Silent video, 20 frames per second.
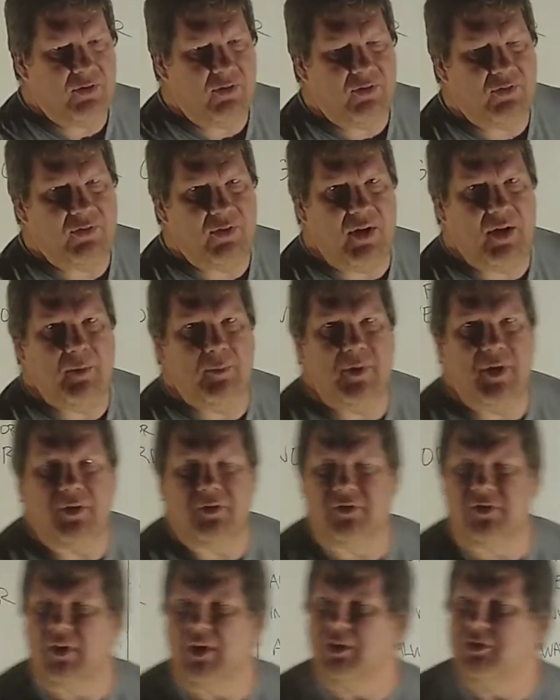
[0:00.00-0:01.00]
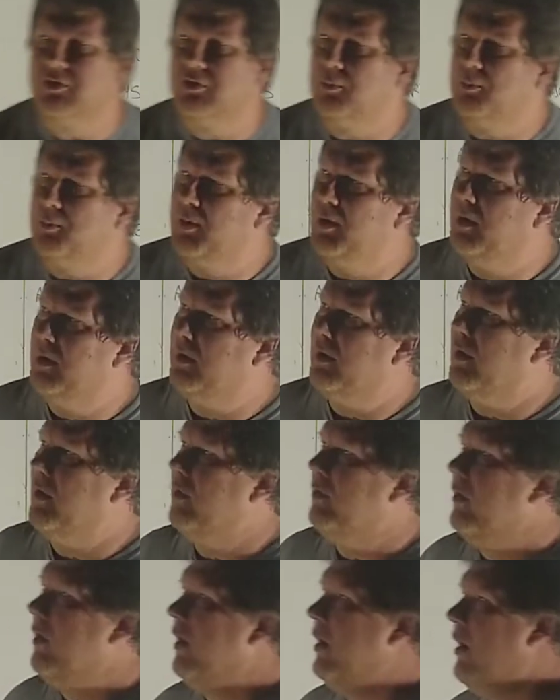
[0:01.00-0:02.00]
good to say about Josh
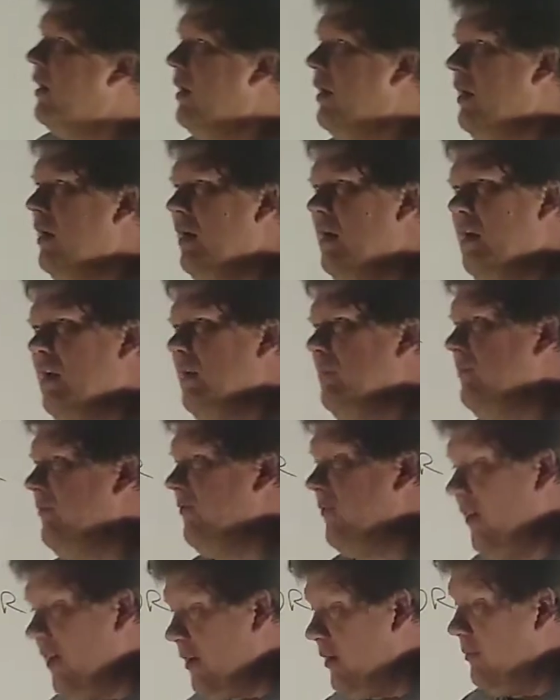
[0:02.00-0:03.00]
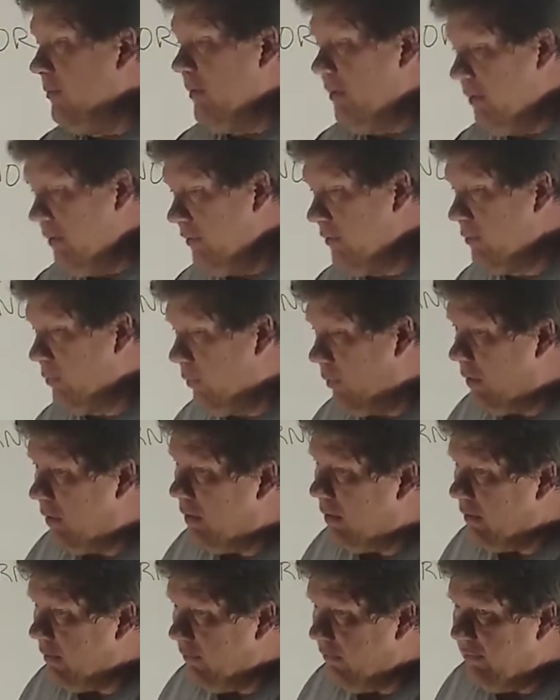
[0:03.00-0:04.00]
Shapiro. Fetterman is
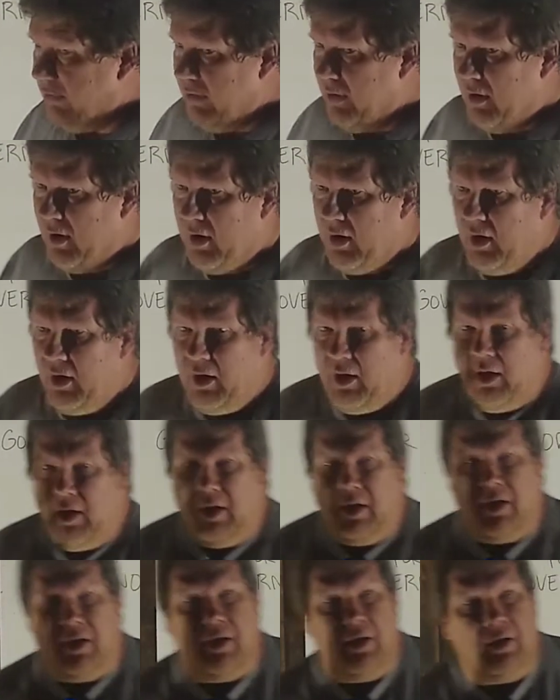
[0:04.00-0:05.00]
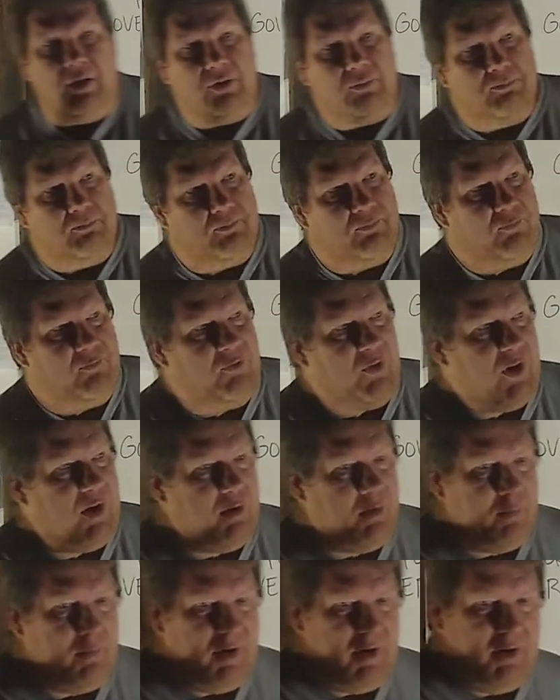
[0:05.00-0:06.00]
worse.
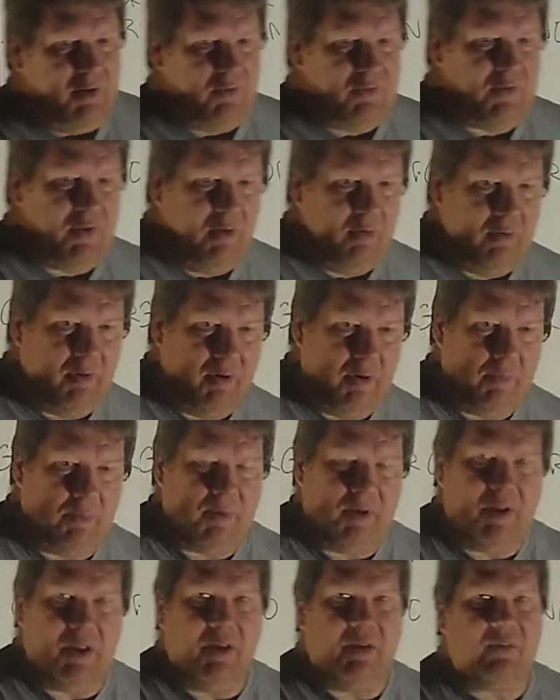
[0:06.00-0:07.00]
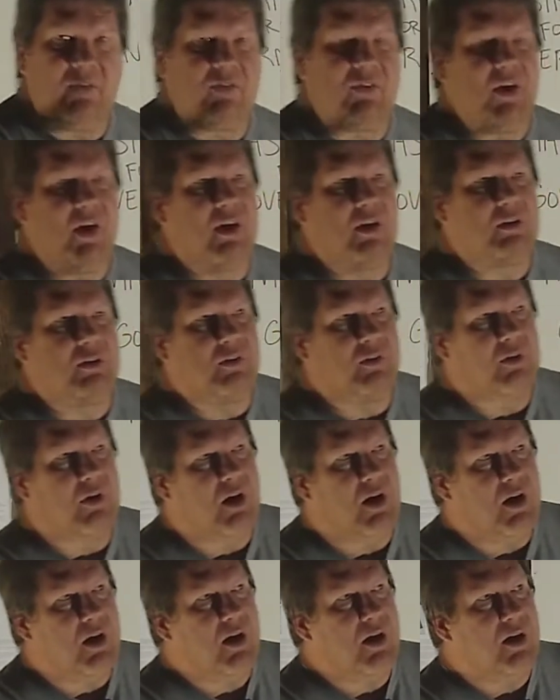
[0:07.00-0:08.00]
Fetterman is going up against
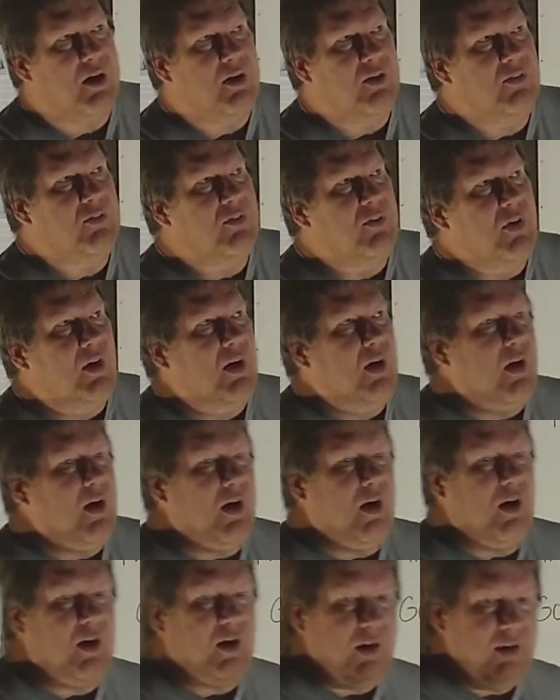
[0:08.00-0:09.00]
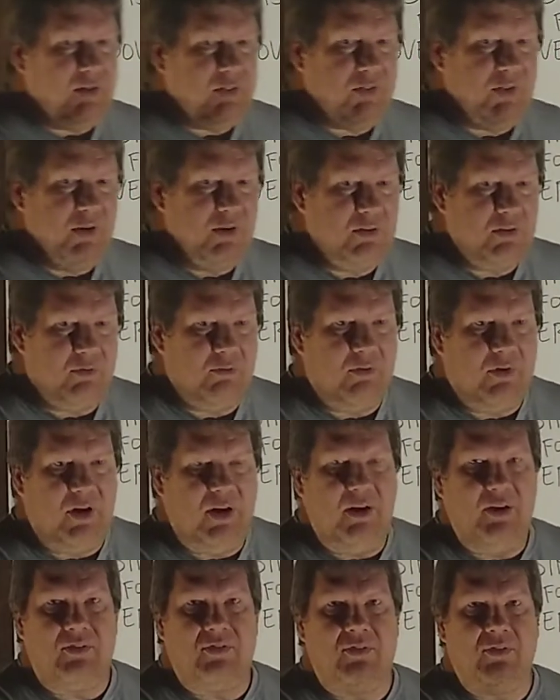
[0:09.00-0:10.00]
Dr. Oz. I think the
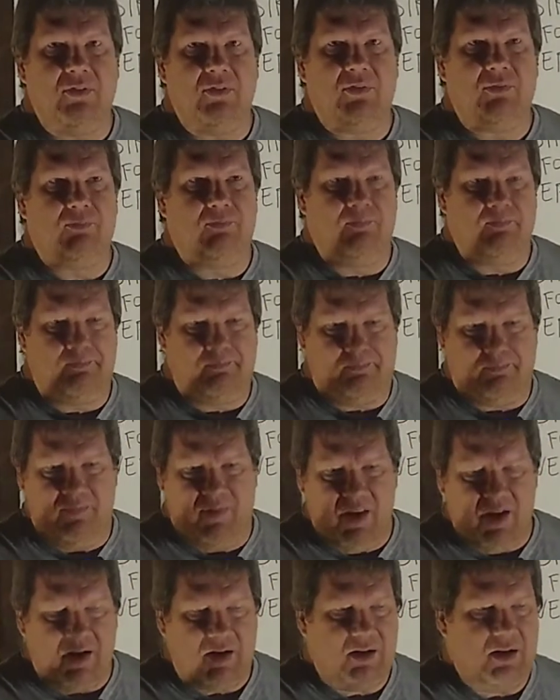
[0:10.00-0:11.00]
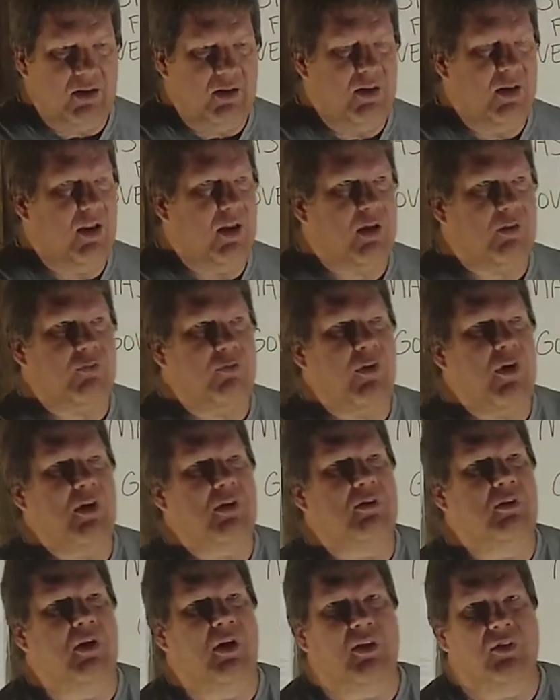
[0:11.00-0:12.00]
race is neck and neck.
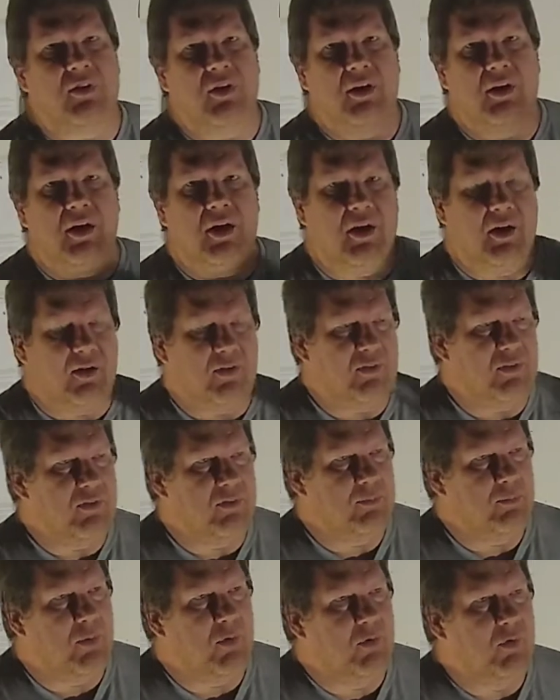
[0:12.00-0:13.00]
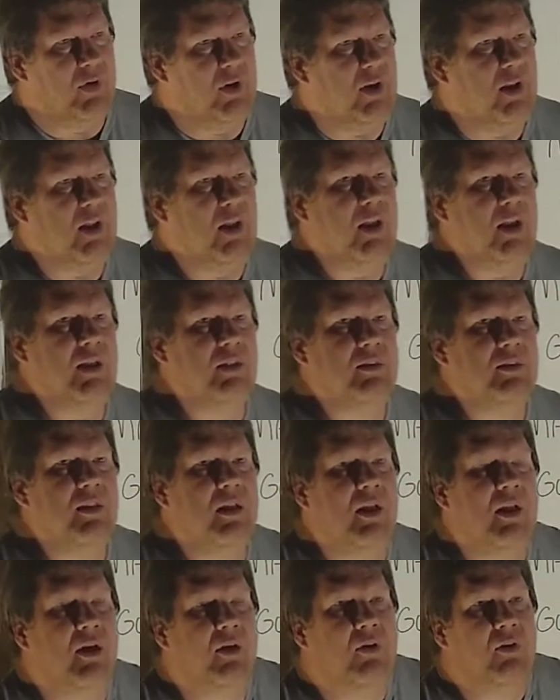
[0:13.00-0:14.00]
Frankly, I think Oz is pulling
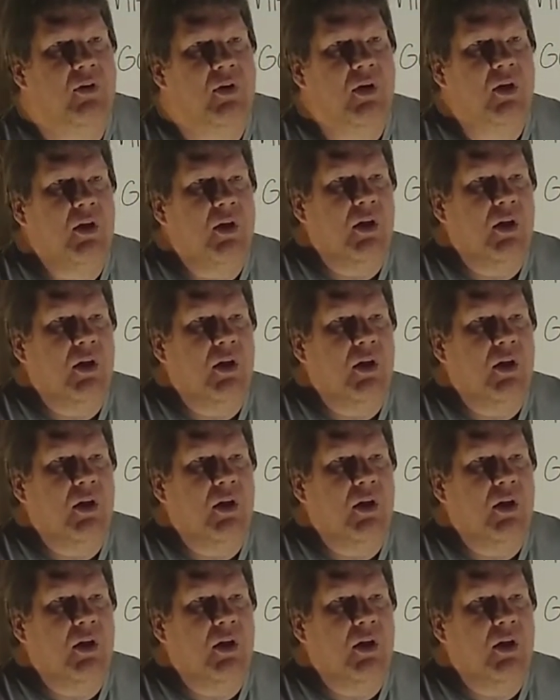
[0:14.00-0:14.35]
ahead now.